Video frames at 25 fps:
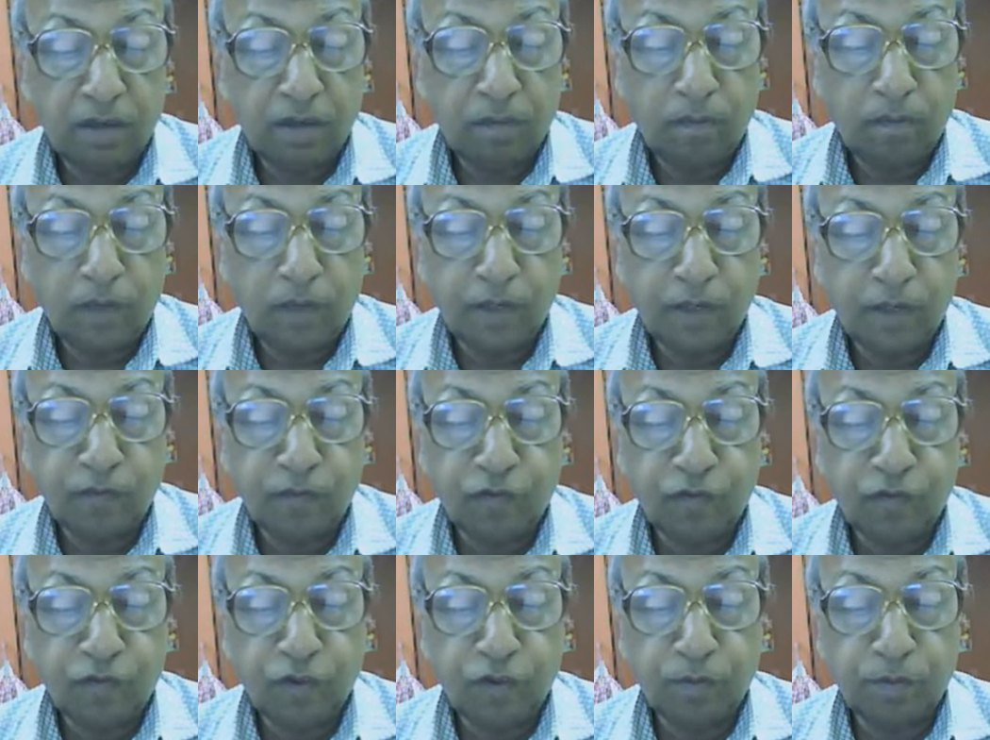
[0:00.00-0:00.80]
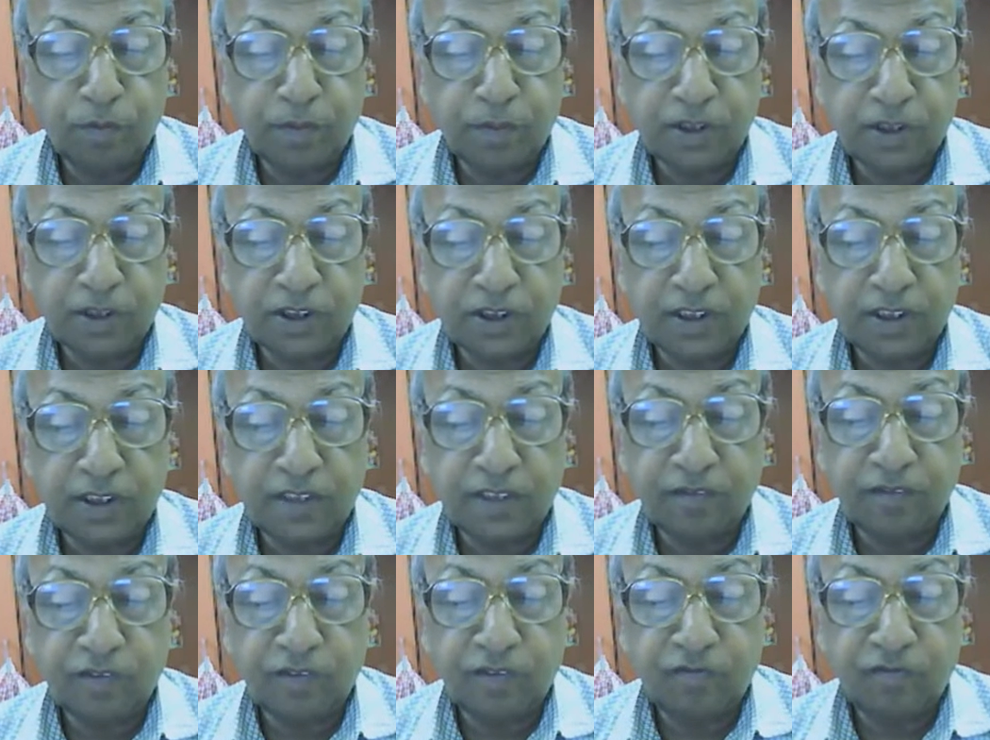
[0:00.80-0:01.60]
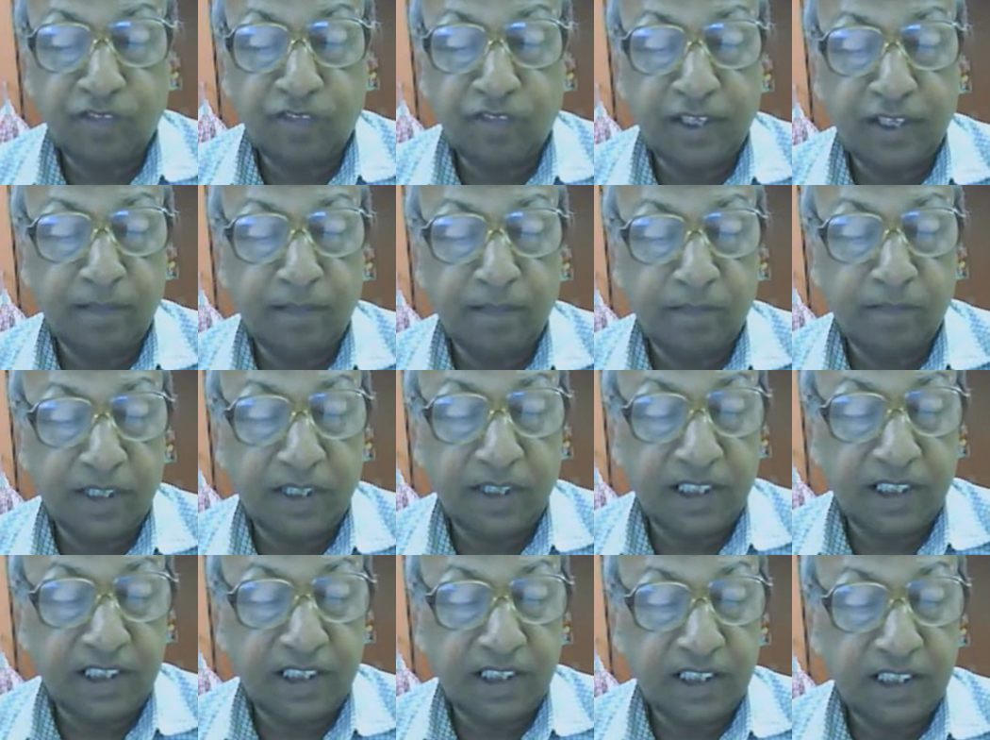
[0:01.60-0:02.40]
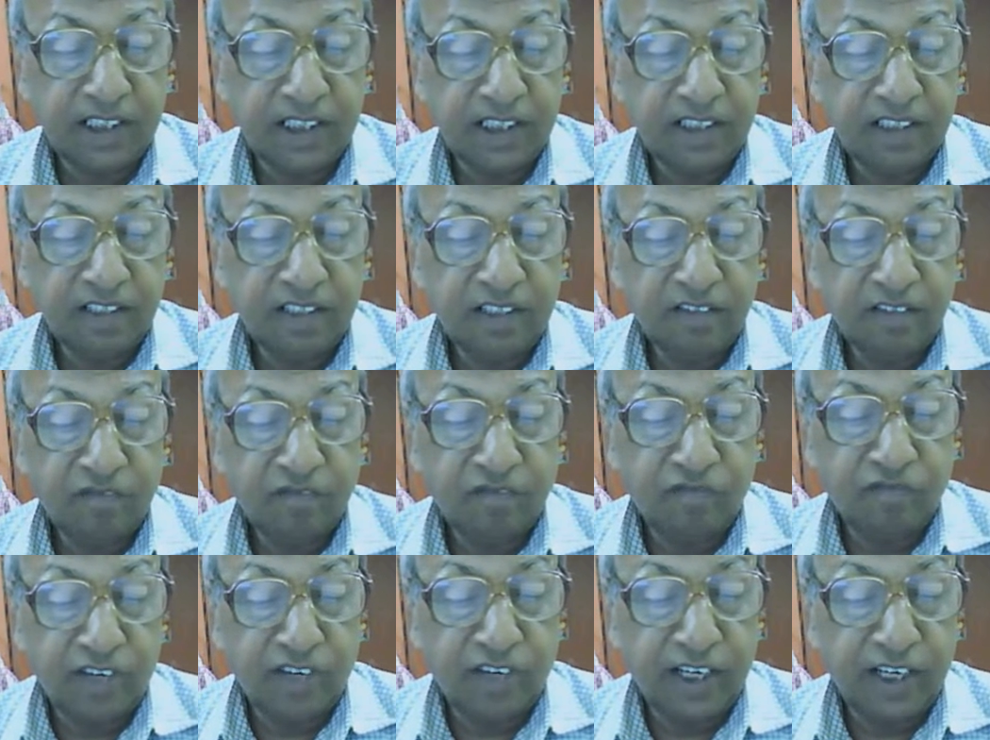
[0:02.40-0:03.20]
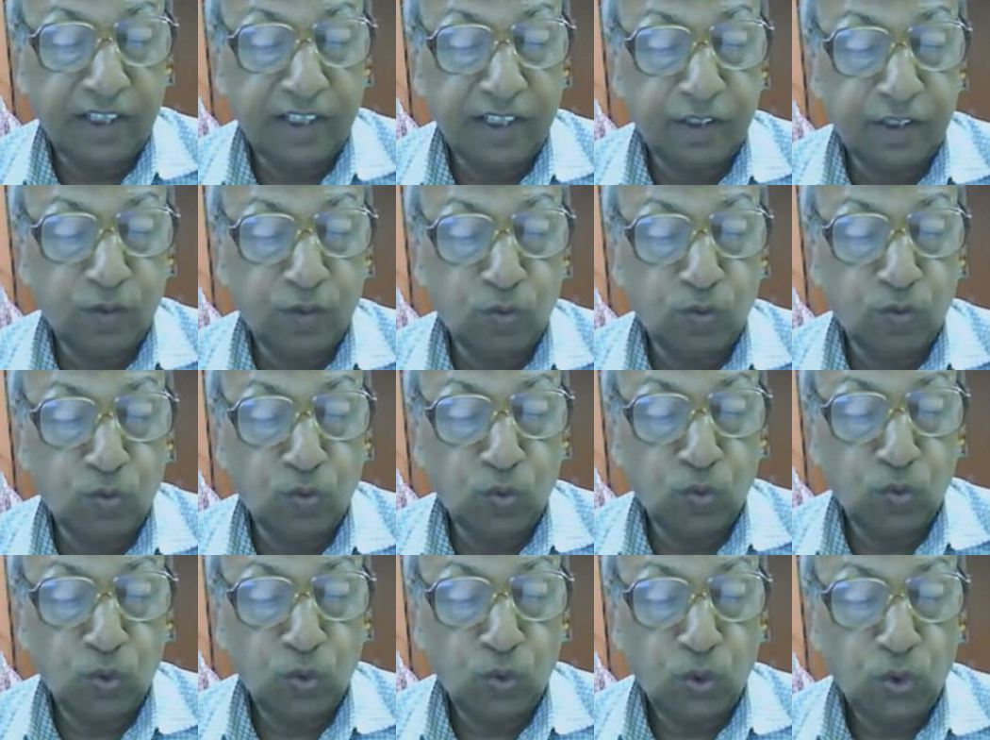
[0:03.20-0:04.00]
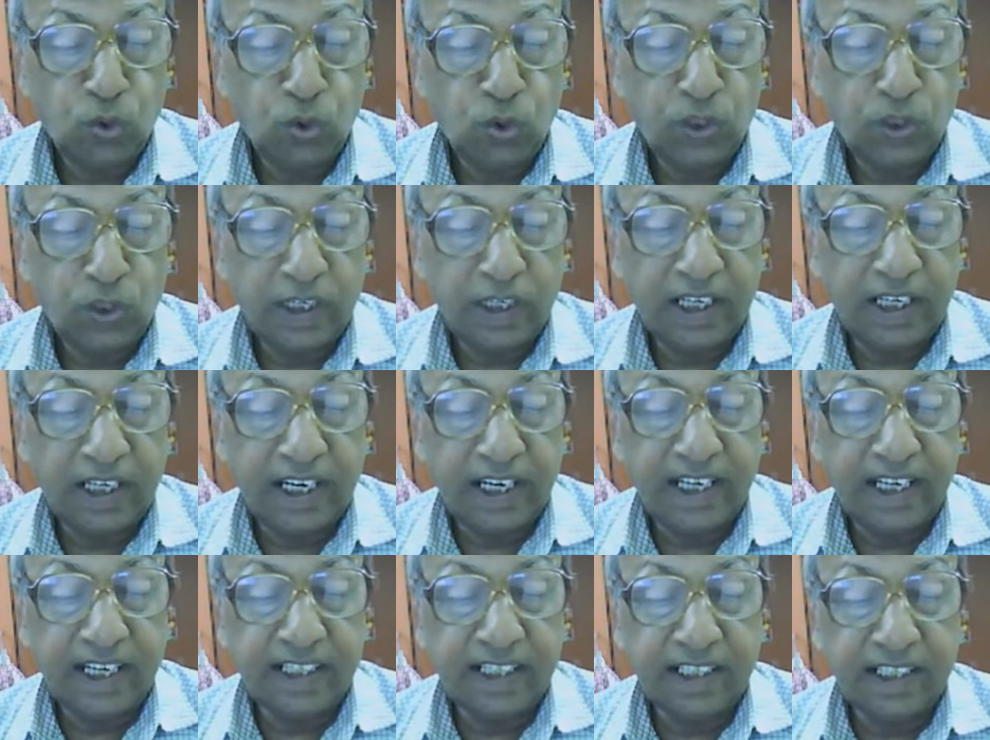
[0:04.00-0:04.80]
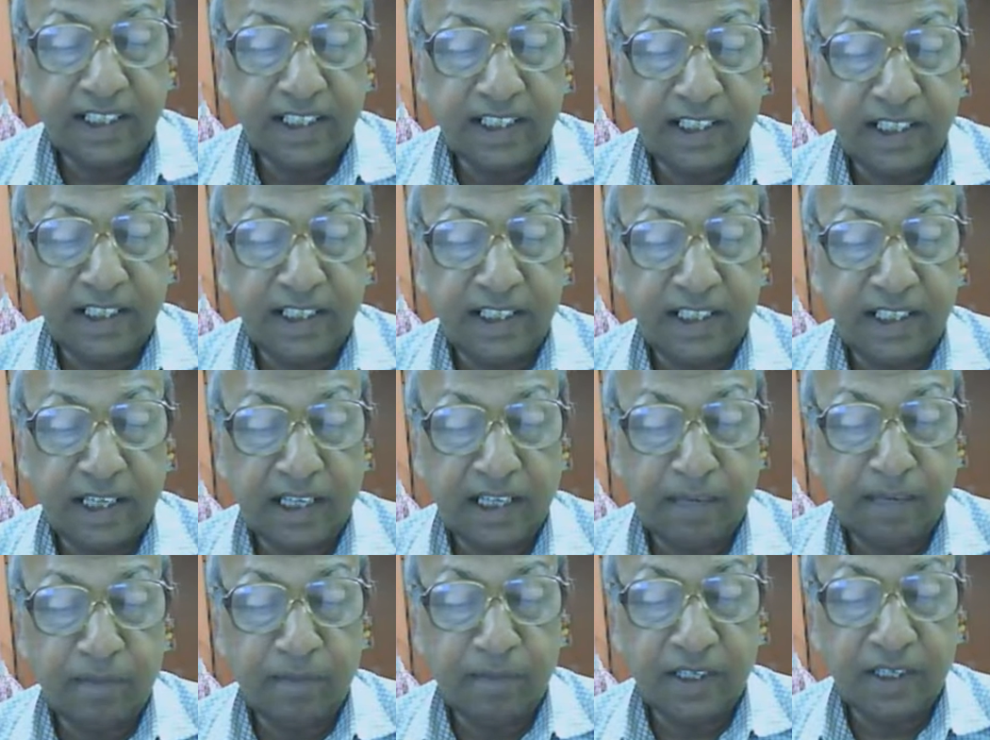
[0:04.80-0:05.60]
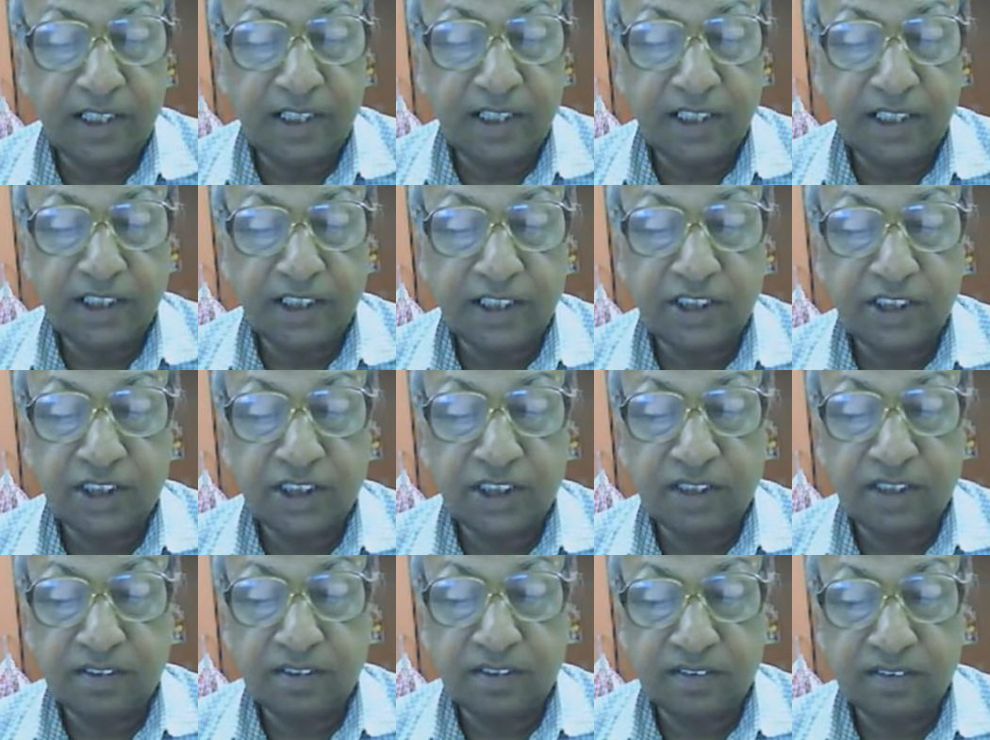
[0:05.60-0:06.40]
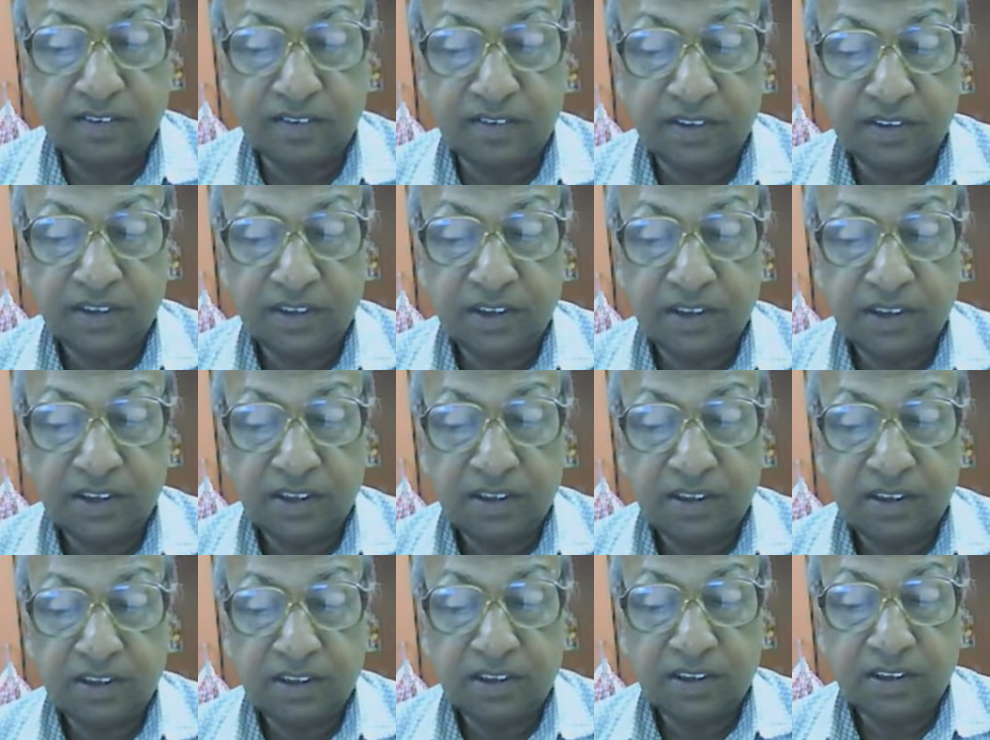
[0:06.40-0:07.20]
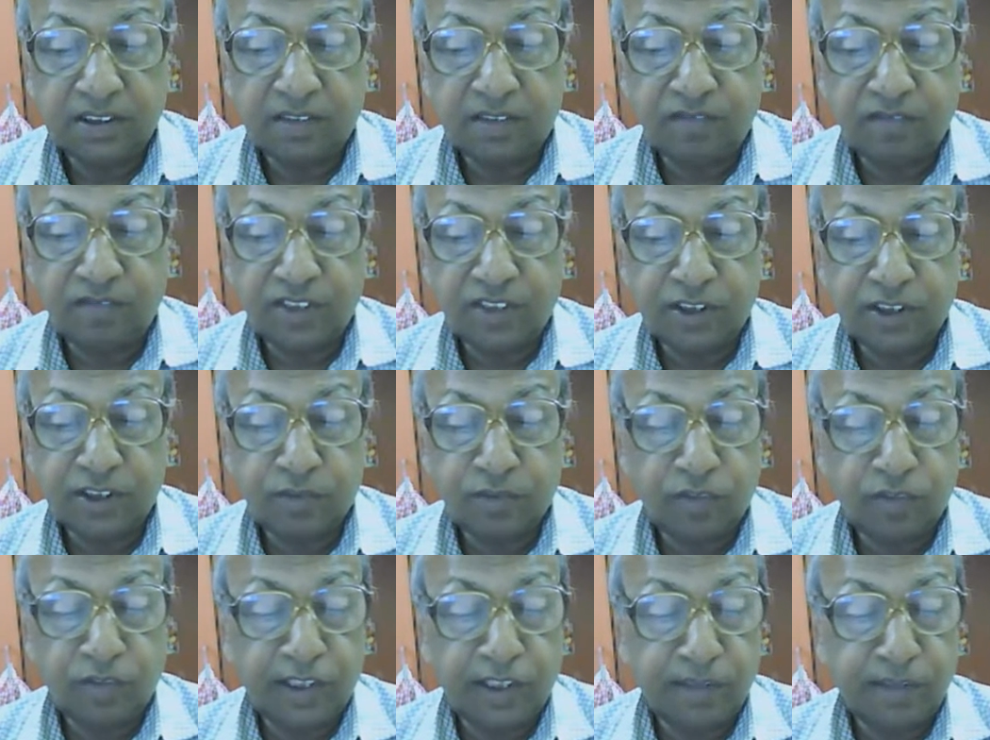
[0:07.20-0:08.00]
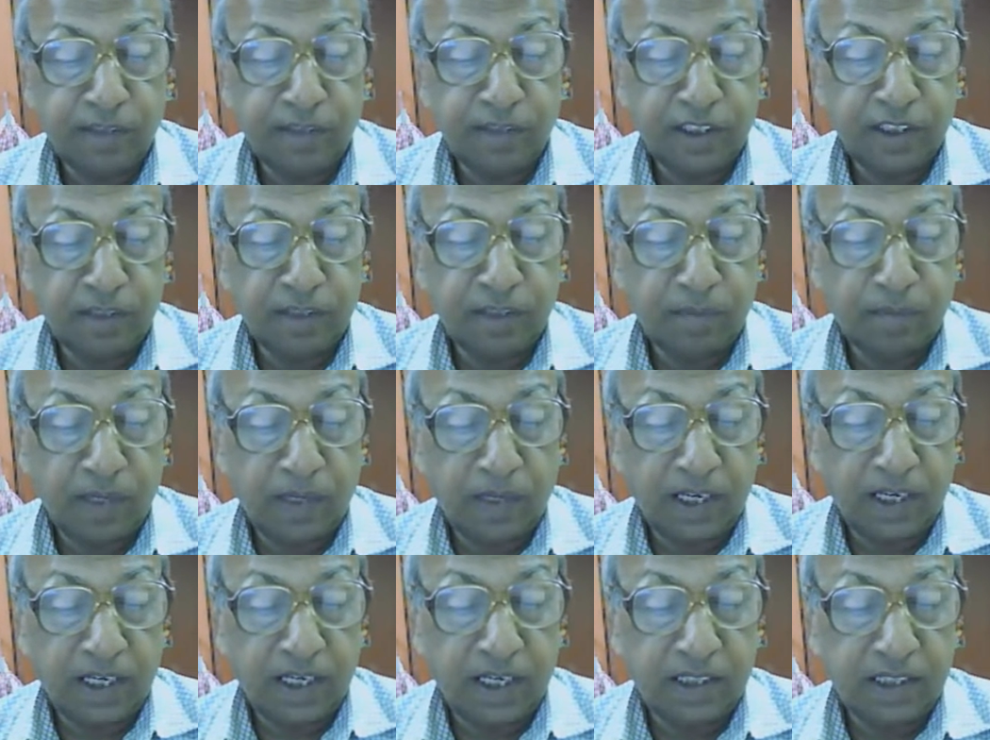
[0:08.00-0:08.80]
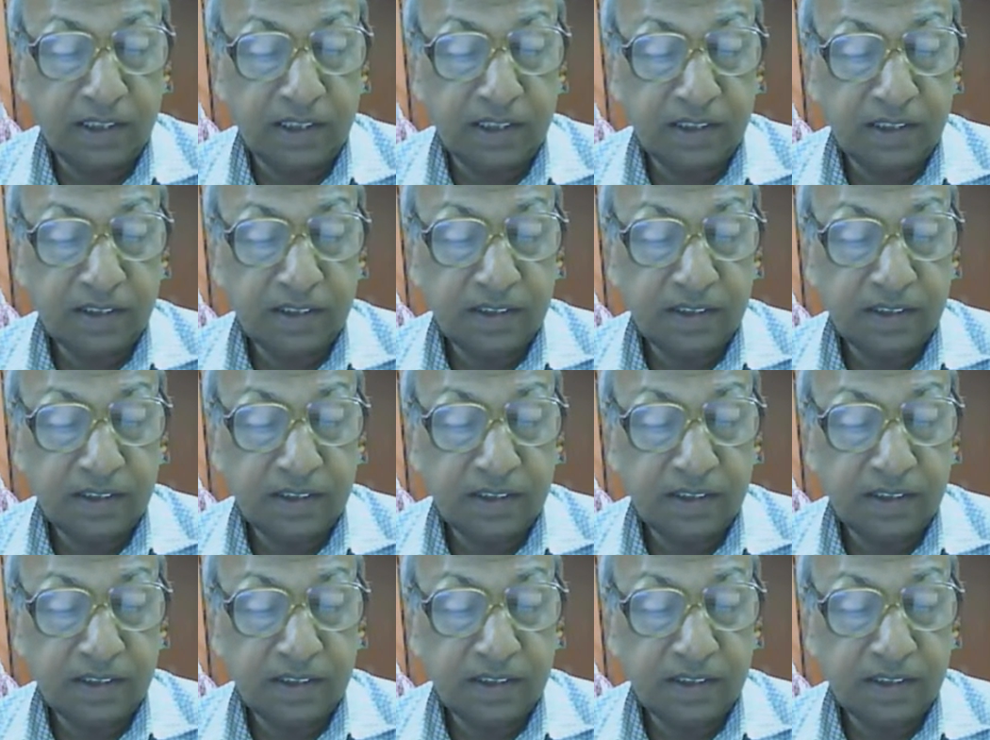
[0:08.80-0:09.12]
but 4% of the fund money went to land rehabilitation. The first 5-year plan